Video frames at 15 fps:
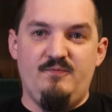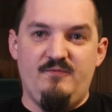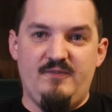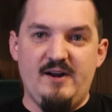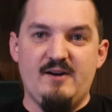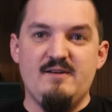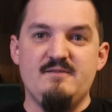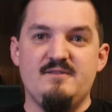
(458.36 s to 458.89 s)

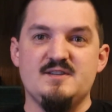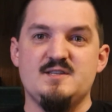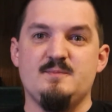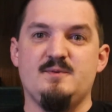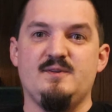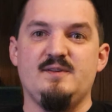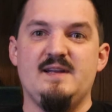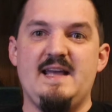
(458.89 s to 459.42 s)
very
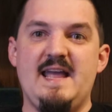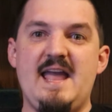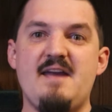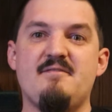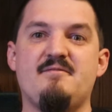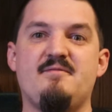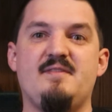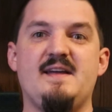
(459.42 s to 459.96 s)
visible
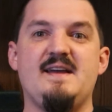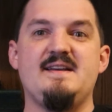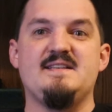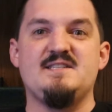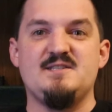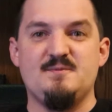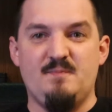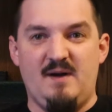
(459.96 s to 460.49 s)
if they
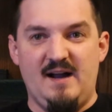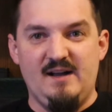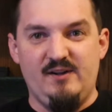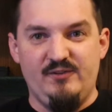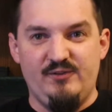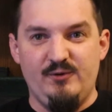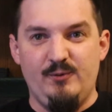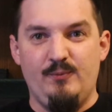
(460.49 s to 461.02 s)

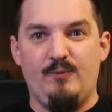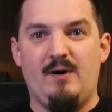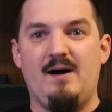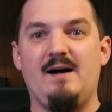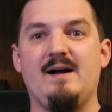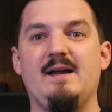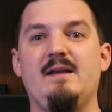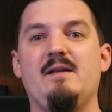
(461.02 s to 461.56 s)
smile too
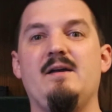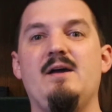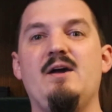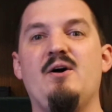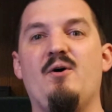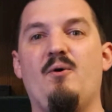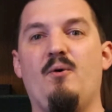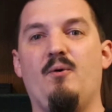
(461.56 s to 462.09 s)
wide
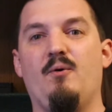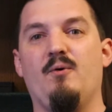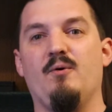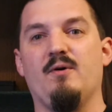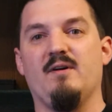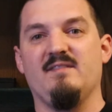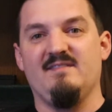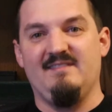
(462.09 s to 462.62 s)

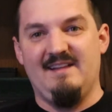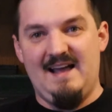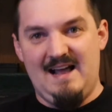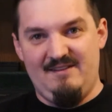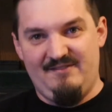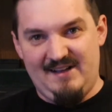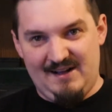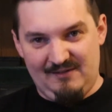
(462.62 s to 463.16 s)
or
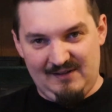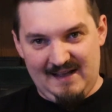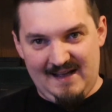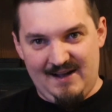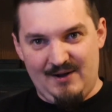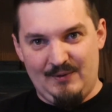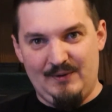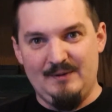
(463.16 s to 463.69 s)
laugh out
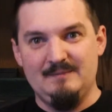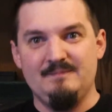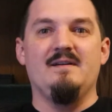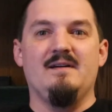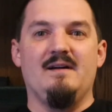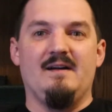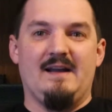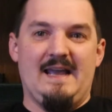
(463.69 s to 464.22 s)
loud.
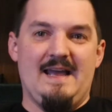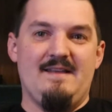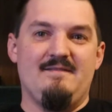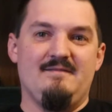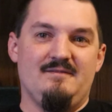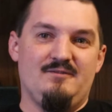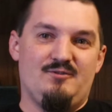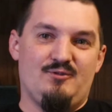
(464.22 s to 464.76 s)

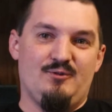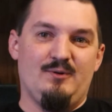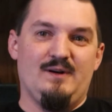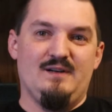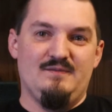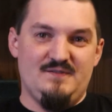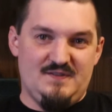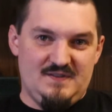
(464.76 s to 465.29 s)
Again, true
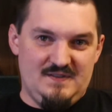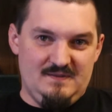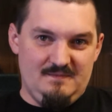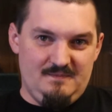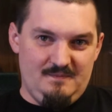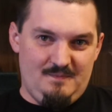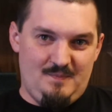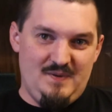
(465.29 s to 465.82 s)
elves
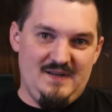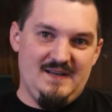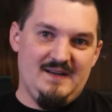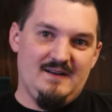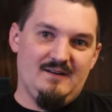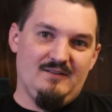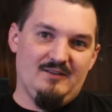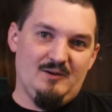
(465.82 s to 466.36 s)

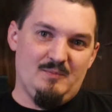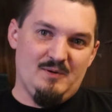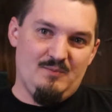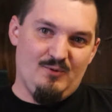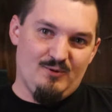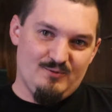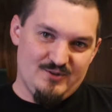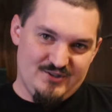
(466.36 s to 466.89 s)
being a little bit
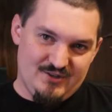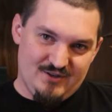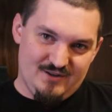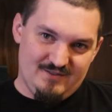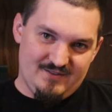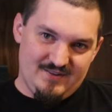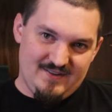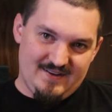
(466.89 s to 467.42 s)
more
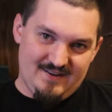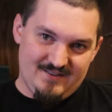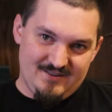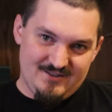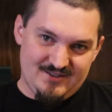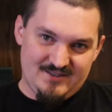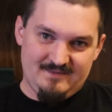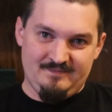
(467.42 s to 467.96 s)
reserved than
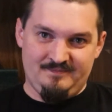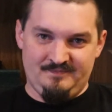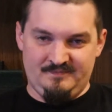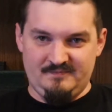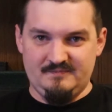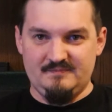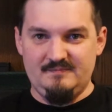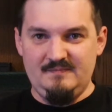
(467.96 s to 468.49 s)
others,
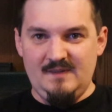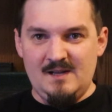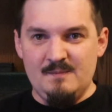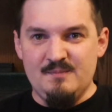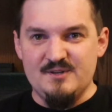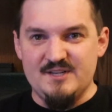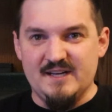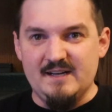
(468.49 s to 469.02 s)

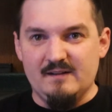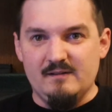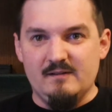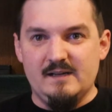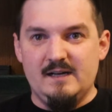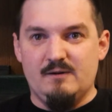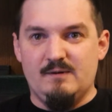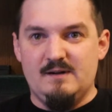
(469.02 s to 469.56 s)

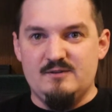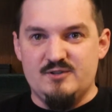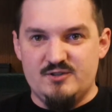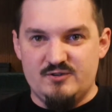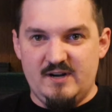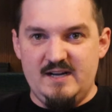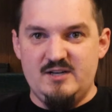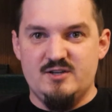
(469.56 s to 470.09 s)
particularly around
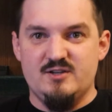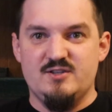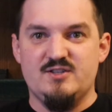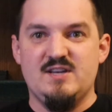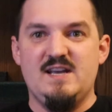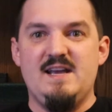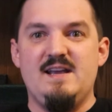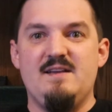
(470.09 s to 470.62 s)
strangers,